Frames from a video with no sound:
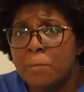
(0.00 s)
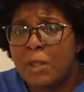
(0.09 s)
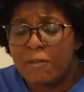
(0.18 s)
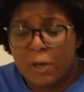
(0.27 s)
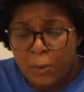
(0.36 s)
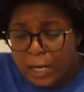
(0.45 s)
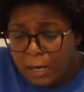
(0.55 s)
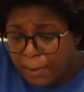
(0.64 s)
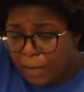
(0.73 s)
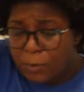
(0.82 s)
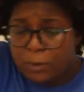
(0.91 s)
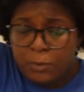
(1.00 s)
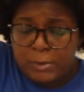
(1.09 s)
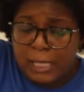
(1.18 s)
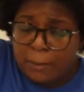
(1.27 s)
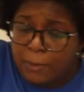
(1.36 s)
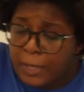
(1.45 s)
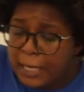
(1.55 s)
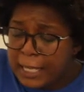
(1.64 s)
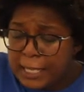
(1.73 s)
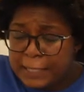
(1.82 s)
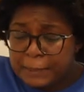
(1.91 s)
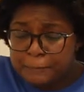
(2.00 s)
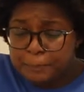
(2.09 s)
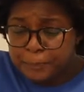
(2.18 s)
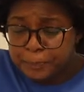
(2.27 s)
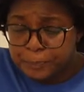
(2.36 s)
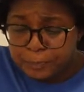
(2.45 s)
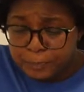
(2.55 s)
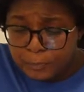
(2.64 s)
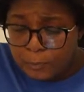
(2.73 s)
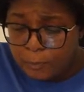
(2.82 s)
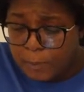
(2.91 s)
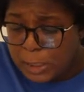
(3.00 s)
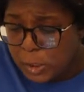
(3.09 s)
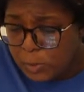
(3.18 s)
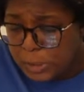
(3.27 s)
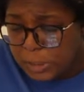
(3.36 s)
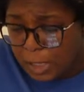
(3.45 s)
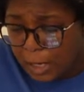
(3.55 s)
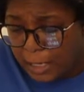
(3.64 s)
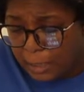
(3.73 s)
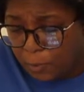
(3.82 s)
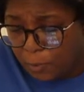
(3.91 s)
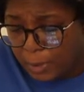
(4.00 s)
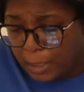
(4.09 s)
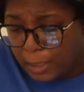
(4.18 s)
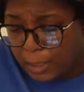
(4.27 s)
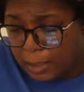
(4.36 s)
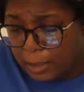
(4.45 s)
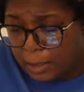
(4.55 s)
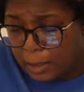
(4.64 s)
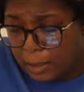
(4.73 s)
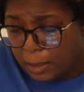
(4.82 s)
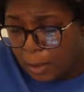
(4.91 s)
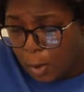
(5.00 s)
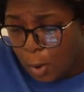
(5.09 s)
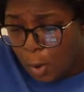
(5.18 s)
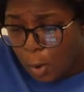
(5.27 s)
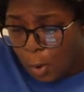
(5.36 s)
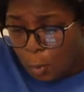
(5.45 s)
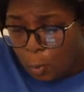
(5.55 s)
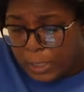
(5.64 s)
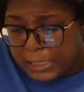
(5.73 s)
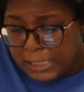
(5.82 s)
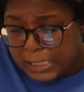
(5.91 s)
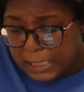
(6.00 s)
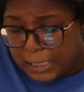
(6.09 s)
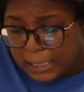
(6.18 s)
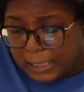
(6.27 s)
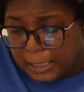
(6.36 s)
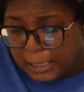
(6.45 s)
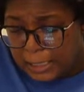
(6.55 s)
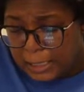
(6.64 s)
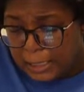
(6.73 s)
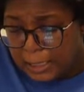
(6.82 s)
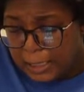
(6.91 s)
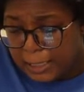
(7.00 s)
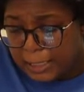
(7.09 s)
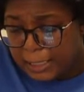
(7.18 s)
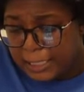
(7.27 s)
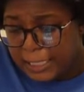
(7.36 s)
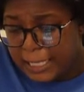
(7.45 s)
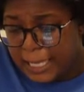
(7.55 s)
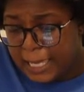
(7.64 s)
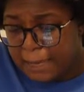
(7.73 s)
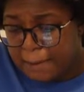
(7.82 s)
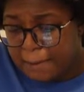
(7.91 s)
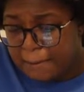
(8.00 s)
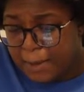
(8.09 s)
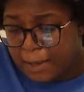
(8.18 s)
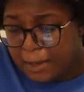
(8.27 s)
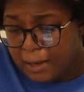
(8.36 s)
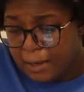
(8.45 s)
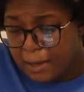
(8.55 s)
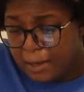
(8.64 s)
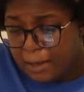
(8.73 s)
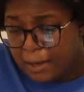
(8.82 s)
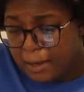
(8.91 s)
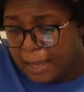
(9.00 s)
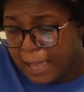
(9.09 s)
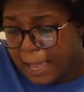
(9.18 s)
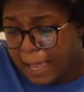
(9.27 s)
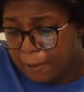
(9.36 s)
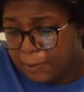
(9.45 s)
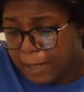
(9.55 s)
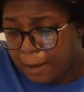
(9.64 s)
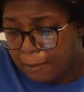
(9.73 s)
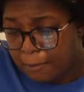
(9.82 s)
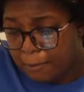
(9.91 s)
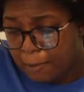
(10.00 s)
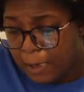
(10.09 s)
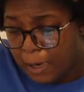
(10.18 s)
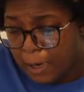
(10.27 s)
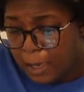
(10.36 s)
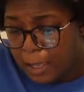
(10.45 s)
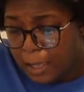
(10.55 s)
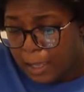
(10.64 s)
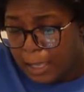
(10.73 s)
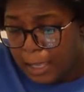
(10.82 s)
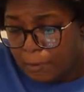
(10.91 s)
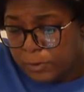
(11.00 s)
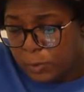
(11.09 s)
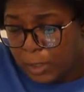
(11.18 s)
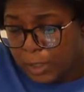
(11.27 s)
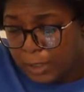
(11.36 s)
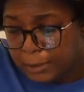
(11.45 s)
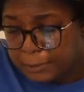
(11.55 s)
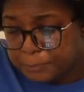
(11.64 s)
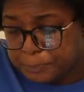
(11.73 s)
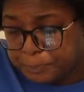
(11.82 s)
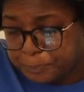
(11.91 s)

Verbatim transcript: fucking with everybody what, what was that boy name so it started when was it liam I don't know. It was one of them.